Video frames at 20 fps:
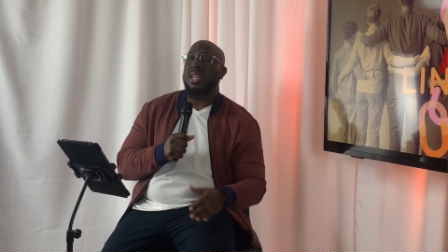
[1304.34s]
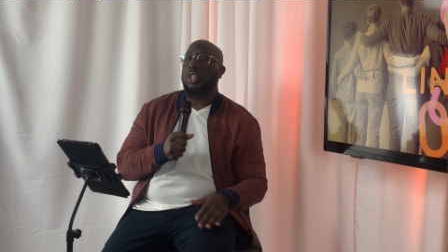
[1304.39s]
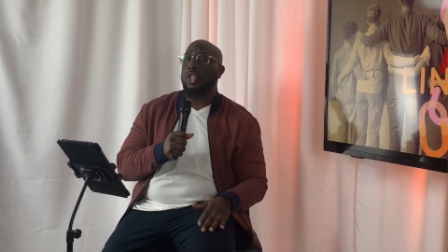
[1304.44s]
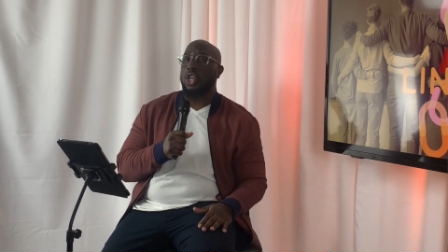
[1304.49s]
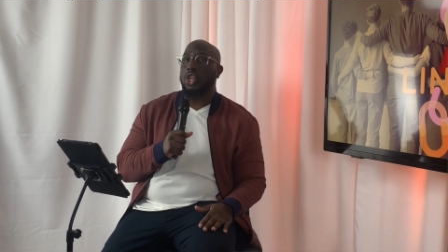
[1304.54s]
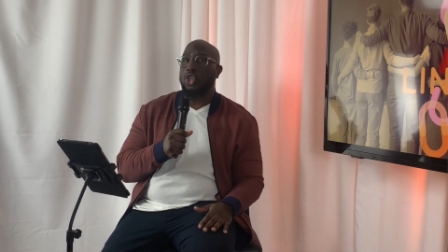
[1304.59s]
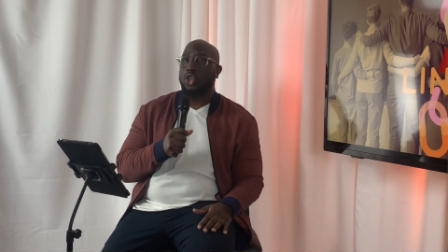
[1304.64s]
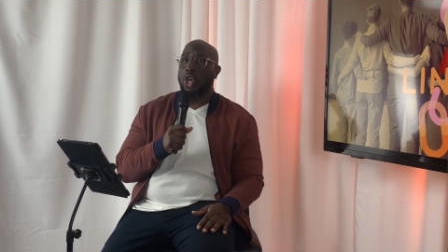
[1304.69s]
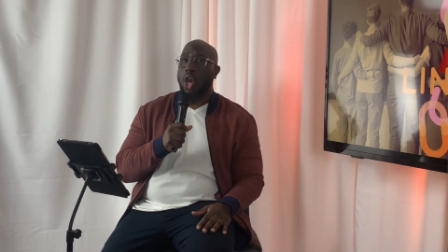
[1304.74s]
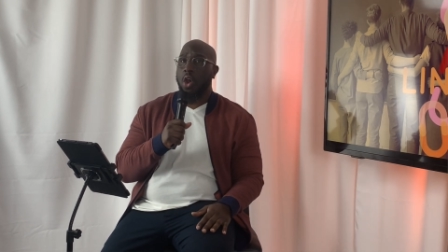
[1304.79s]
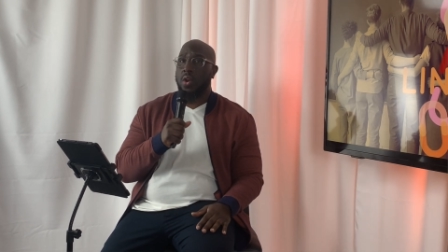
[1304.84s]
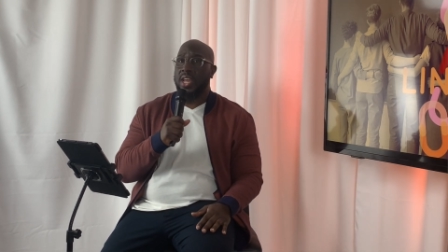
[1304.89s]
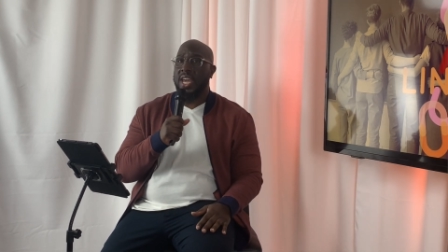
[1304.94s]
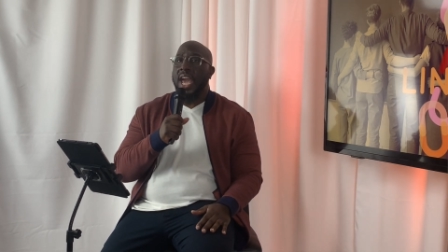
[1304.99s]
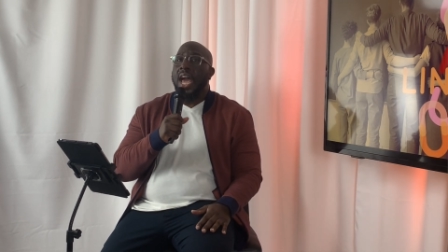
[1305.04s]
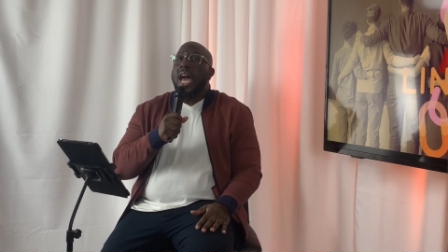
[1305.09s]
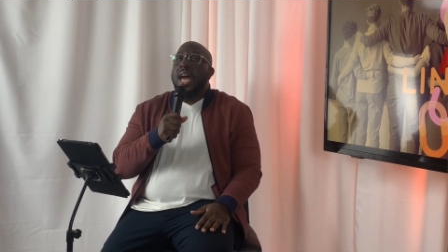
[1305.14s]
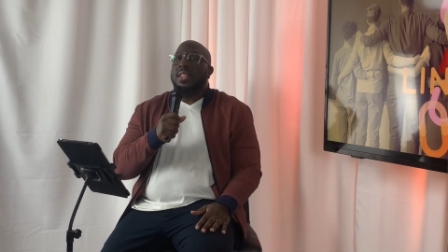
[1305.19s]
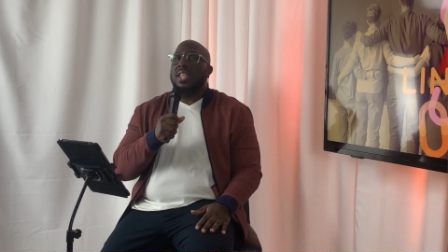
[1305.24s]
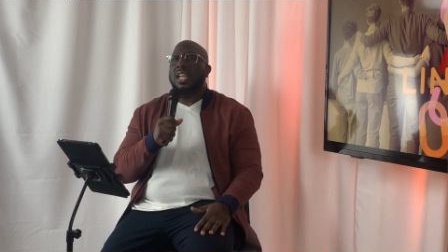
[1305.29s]
mission journey
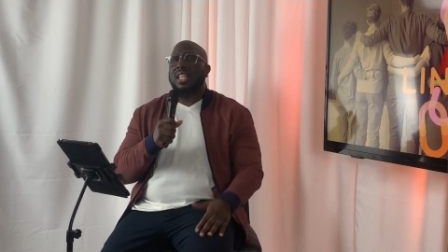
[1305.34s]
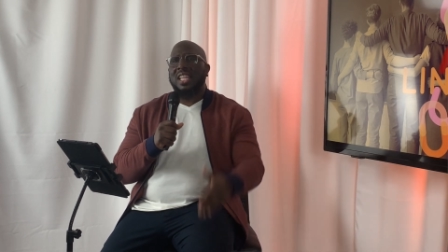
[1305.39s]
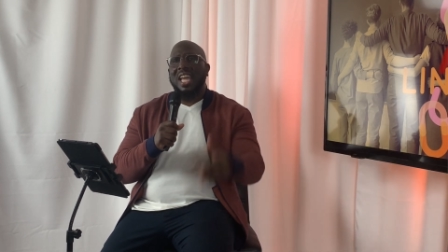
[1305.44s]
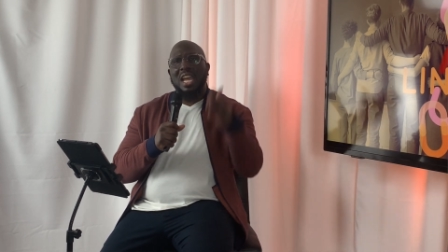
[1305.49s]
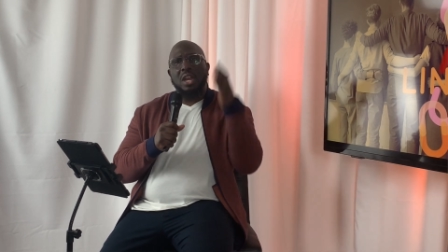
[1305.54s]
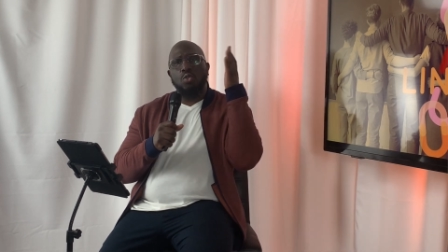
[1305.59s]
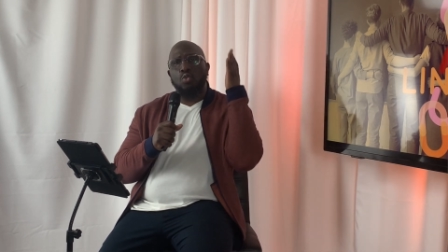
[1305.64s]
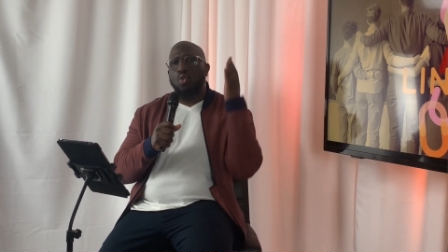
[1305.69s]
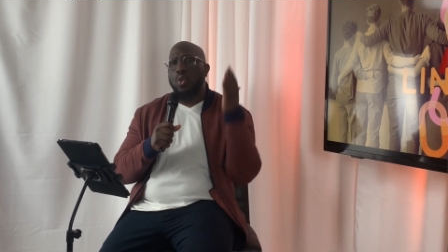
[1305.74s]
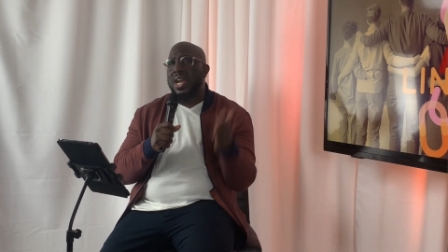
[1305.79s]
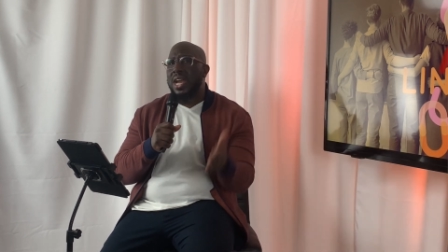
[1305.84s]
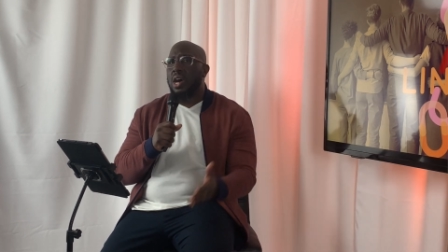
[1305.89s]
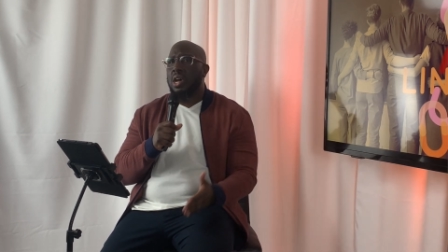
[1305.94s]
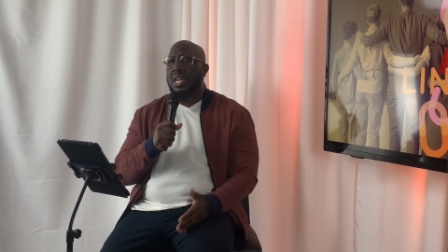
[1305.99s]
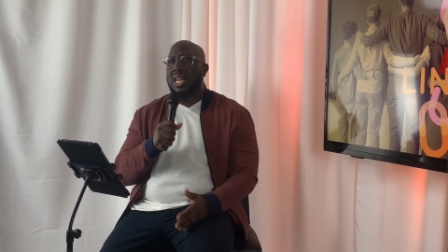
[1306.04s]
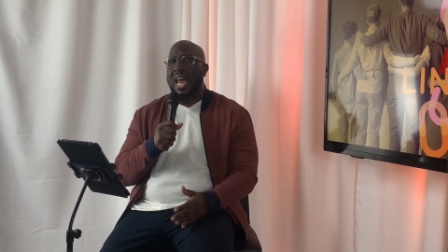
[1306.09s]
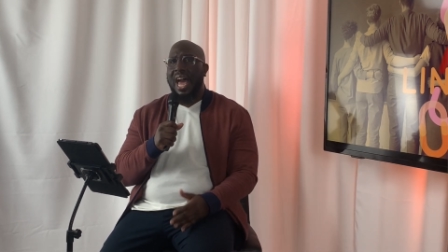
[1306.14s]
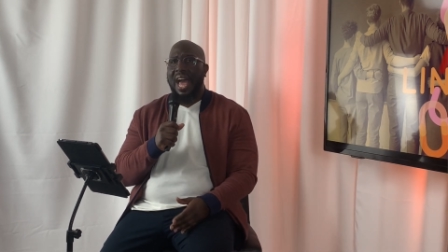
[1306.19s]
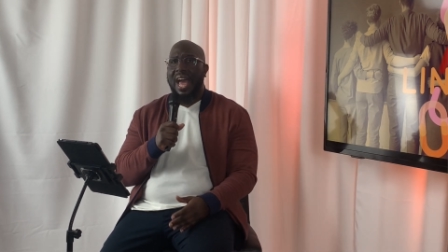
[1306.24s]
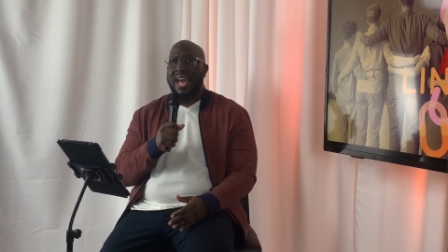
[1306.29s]
that they
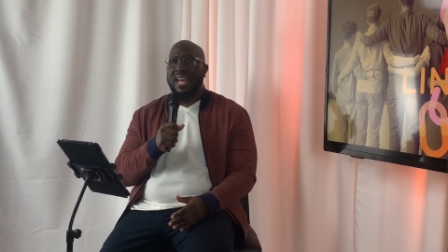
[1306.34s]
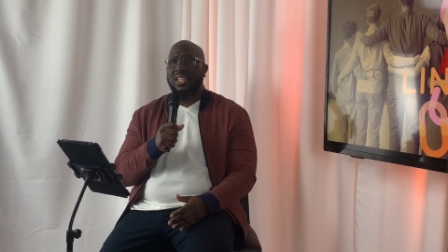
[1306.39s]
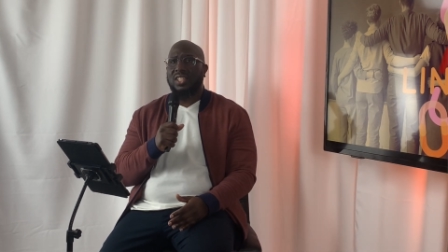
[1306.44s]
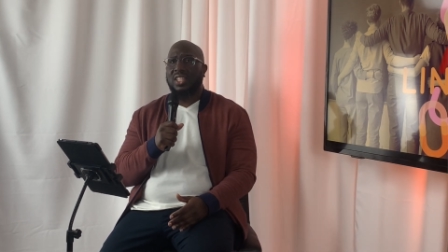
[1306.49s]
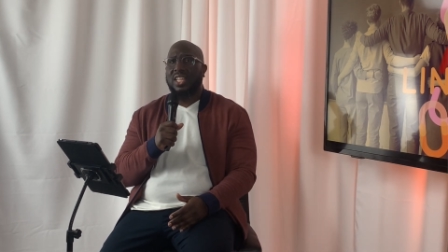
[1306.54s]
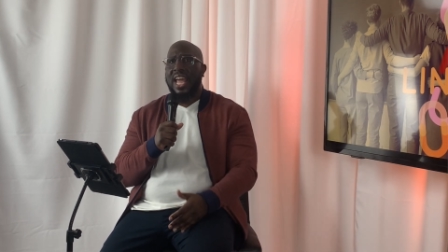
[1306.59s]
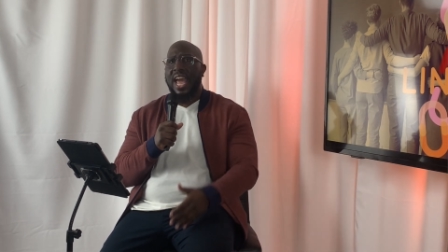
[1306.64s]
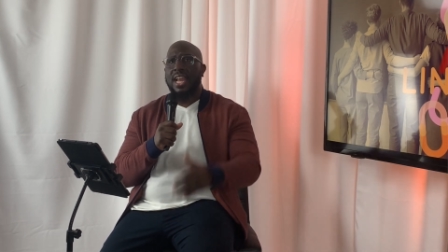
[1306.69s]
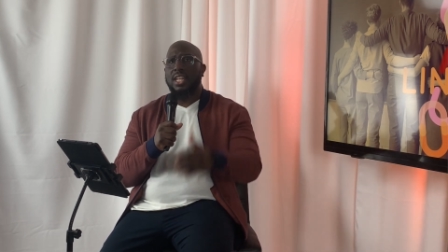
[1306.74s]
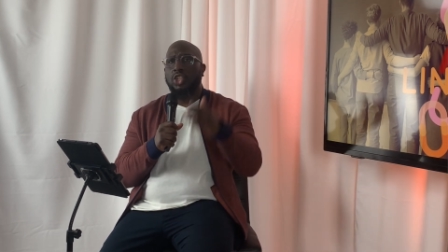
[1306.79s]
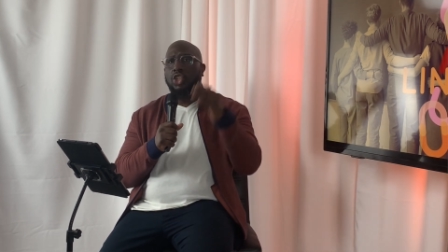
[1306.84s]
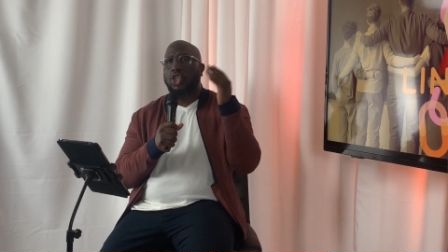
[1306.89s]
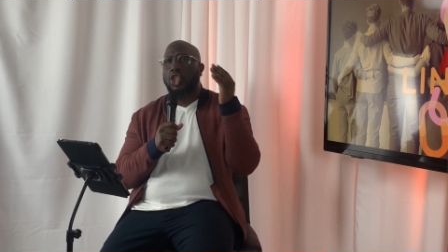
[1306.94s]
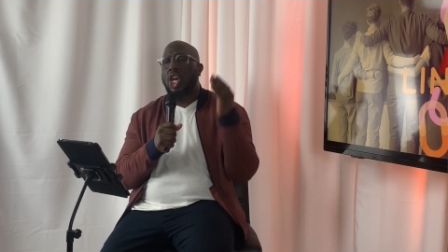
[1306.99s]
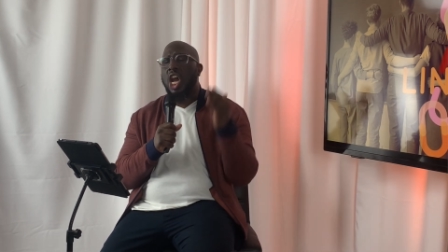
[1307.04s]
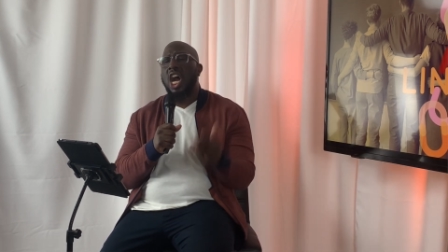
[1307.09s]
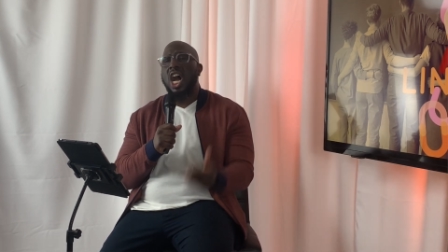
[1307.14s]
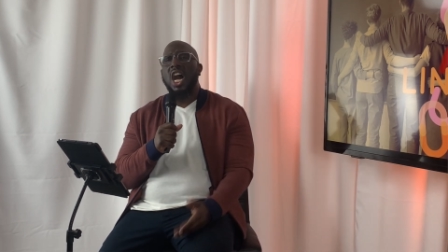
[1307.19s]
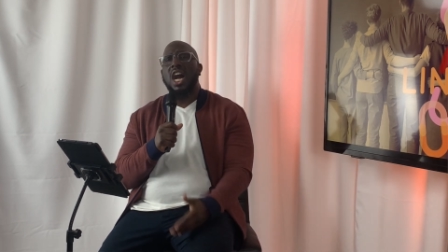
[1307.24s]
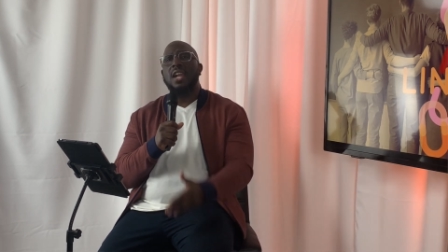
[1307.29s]
realized that
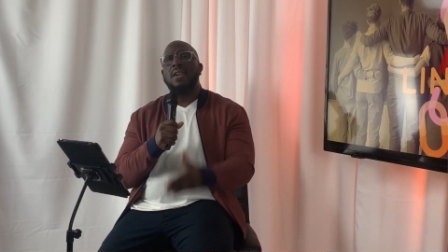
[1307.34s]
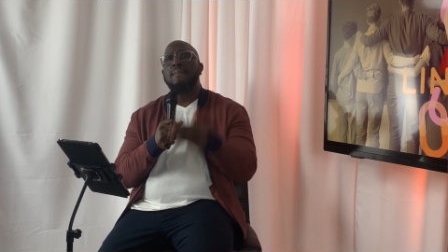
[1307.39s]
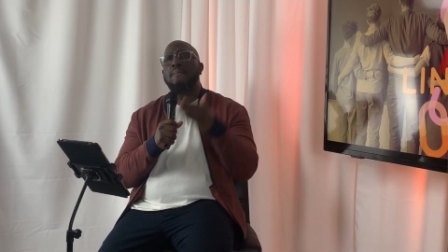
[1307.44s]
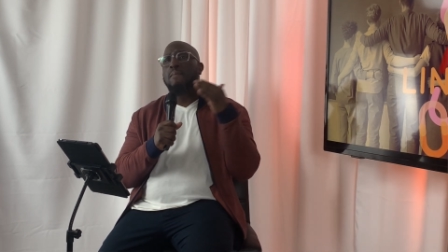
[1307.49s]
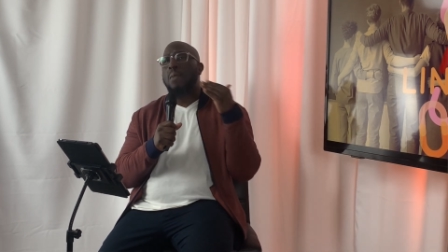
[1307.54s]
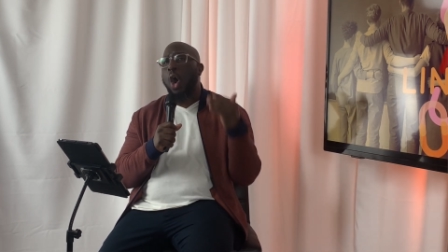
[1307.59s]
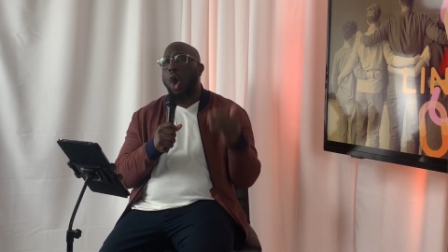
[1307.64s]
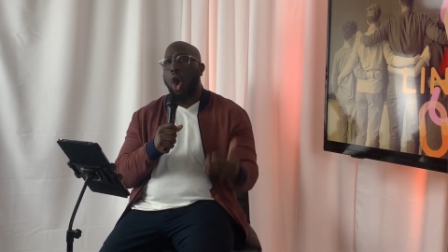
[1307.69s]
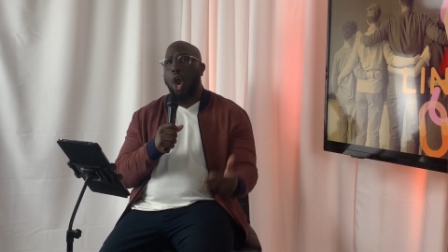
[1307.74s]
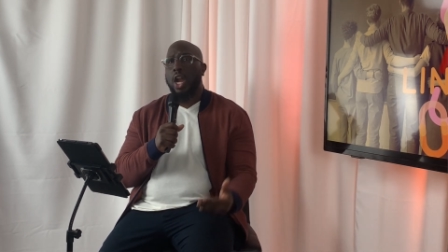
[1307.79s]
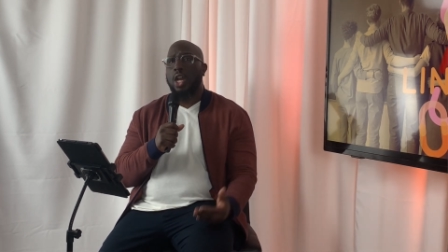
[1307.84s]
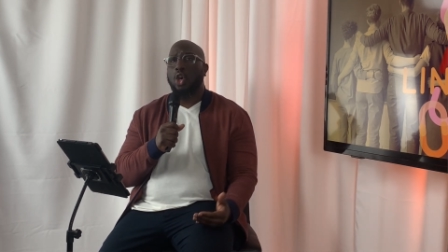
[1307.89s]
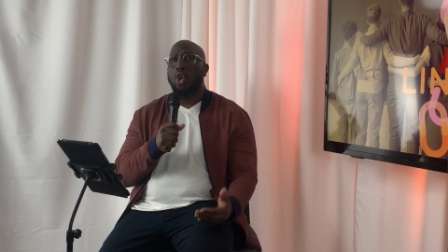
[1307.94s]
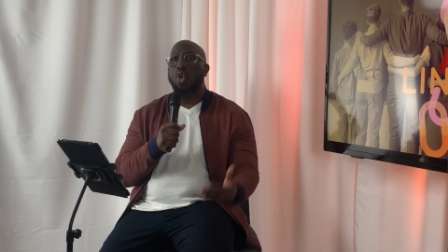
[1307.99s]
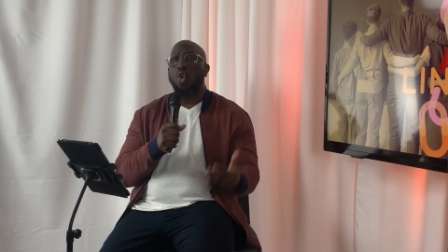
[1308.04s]
John Mark,